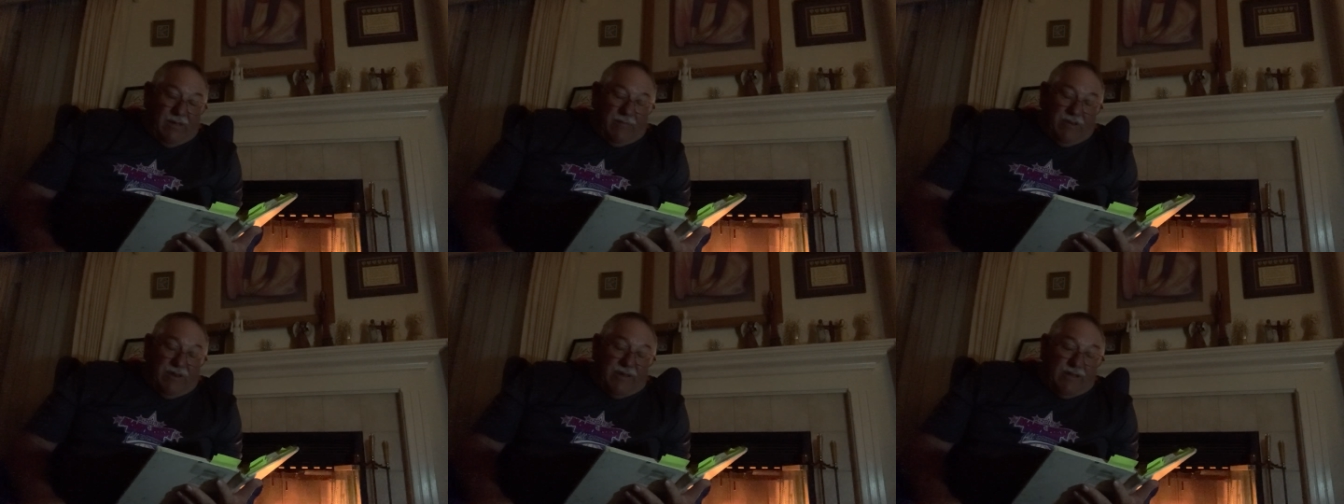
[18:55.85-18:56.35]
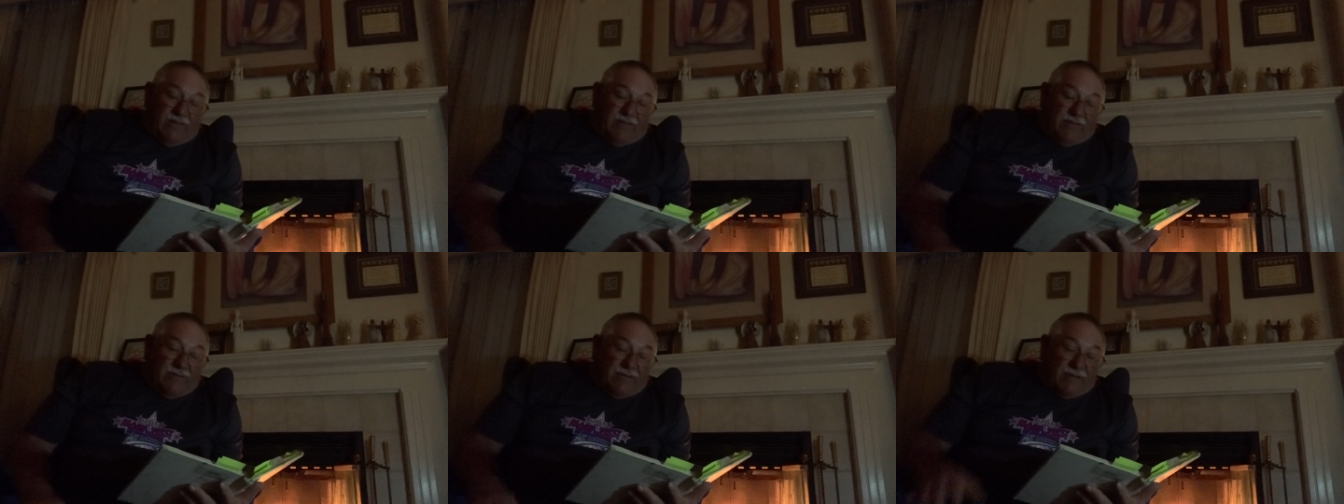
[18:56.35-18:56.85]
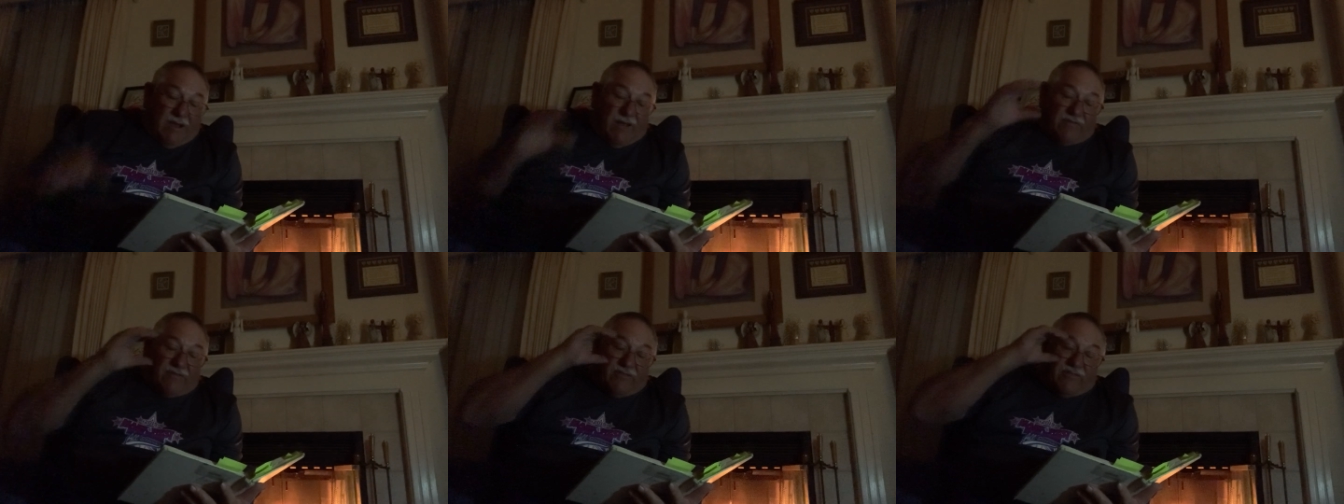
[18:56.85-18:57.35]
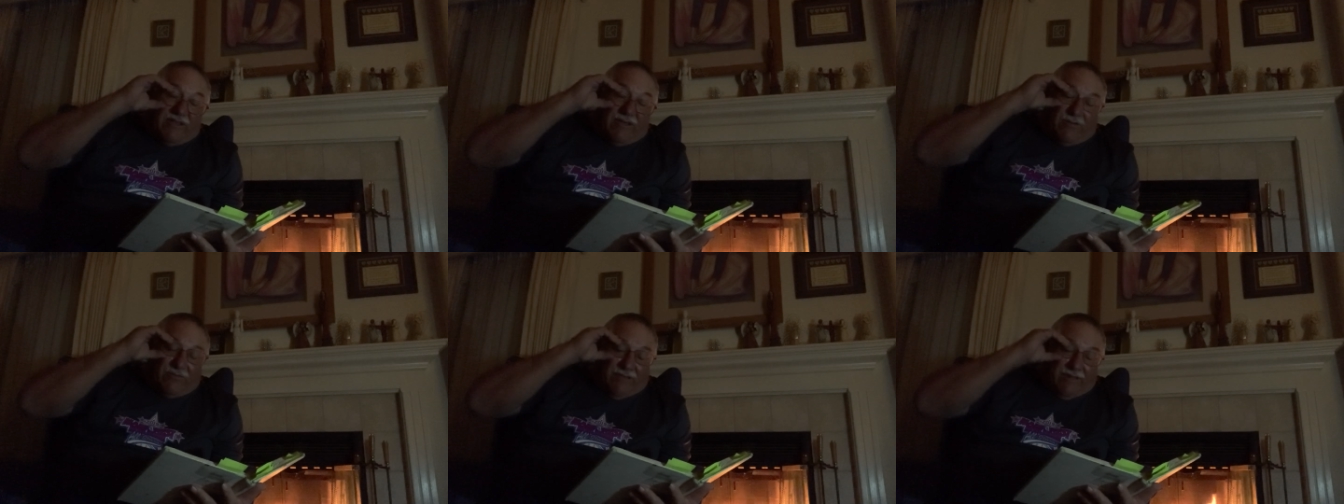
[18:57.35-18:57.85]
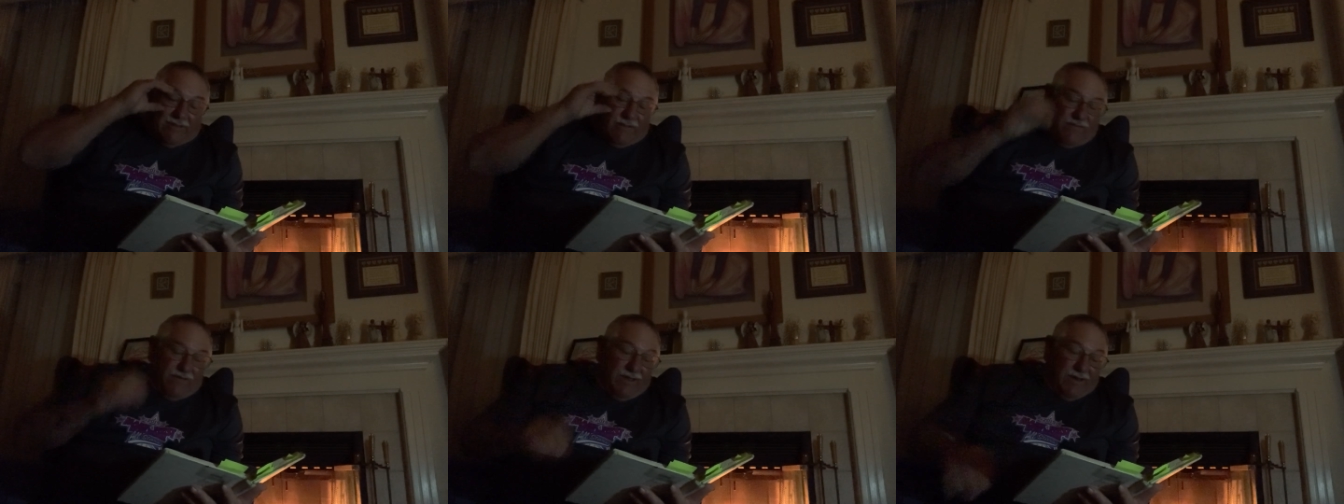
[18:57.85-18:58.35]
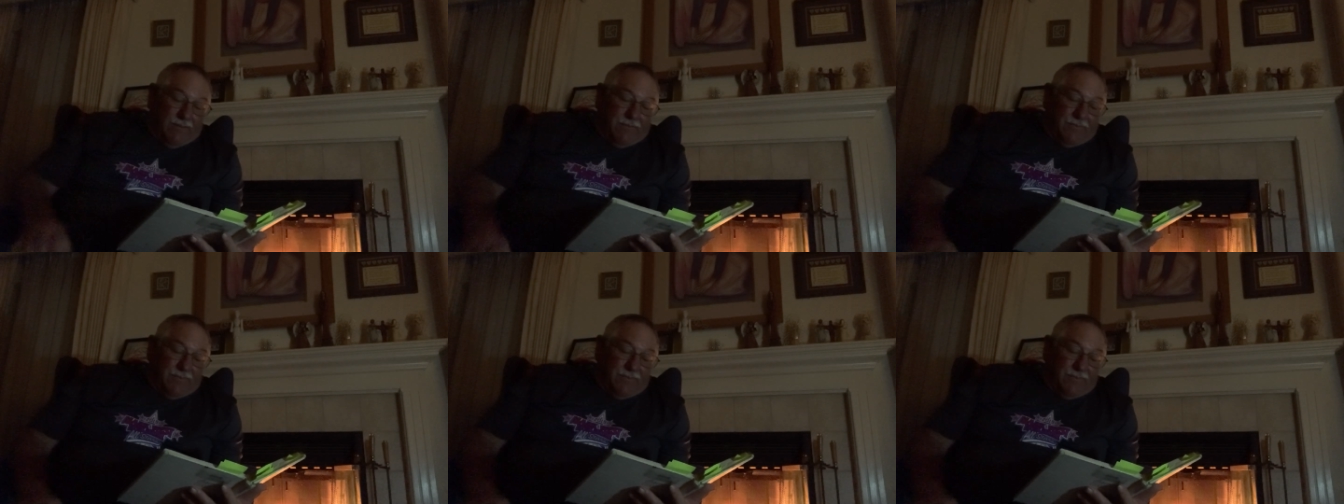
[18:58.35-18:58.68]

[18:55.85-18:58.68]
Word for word: But it doesn't cost a single cent to feed him.